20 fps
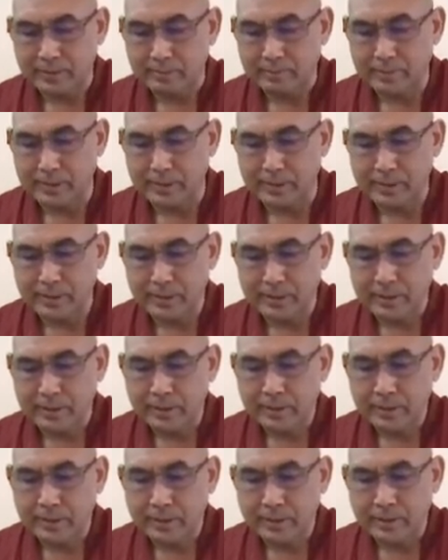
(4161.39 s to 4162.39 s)
Mean
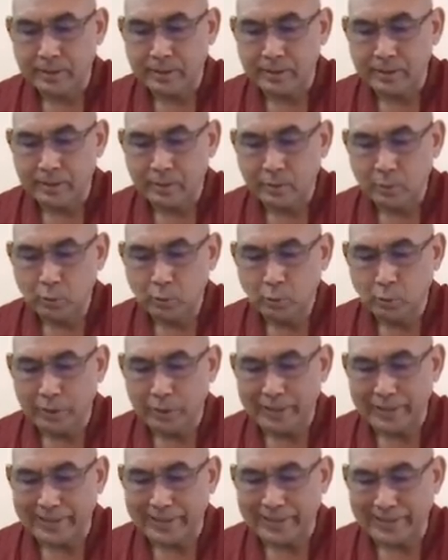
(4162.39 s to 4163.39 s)

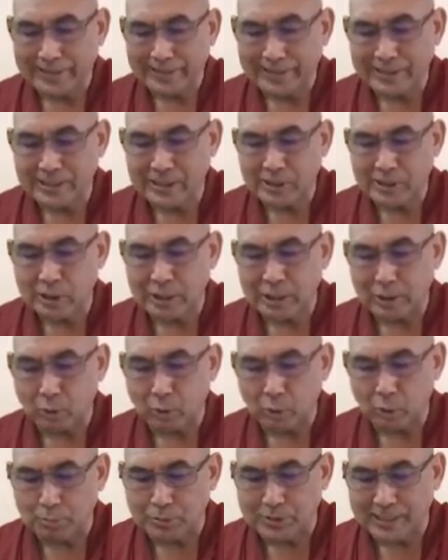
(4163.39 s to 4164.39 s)
what exists
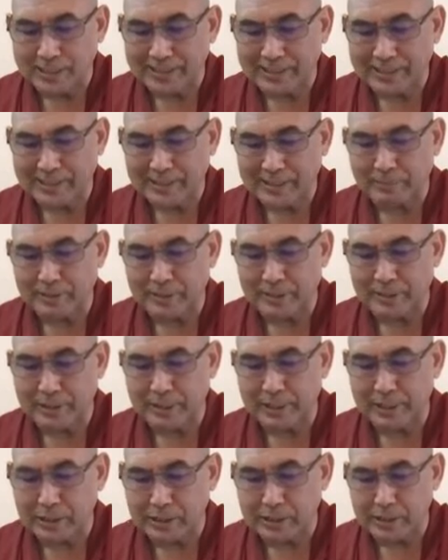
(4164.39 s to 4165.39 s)

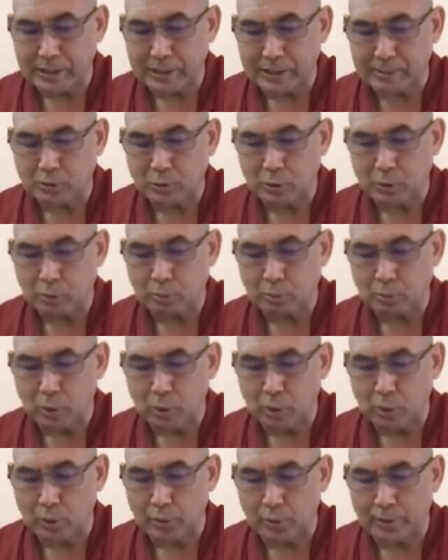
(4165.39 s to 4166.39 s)
objectively in terms of
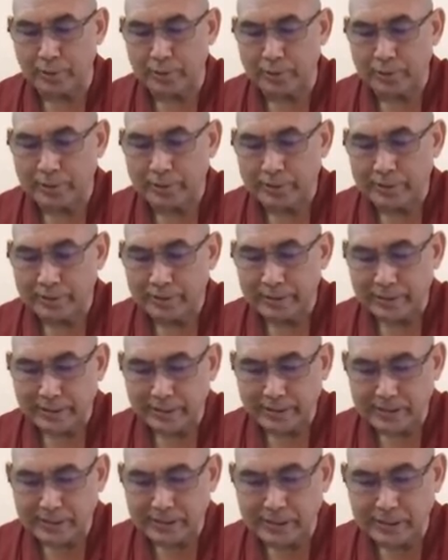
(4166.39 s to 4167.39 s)
own
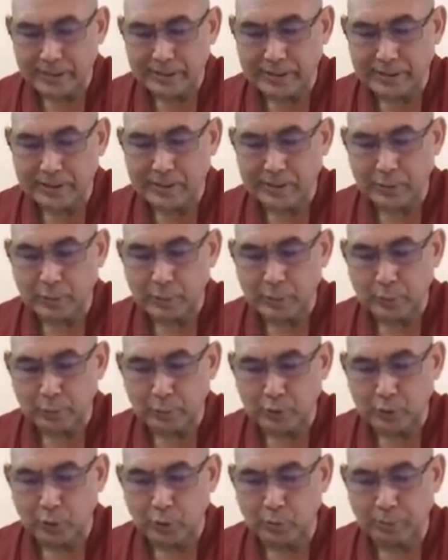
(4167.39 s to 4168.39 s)
essence
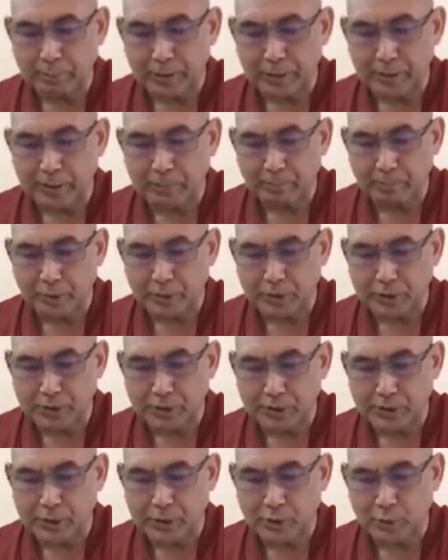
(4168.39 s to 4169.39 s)
without being
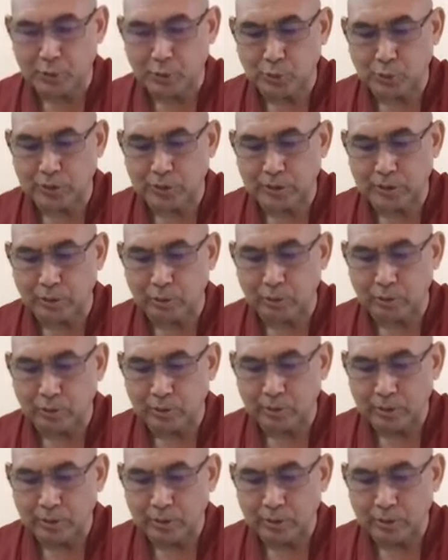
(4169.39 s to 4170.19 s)
posited through the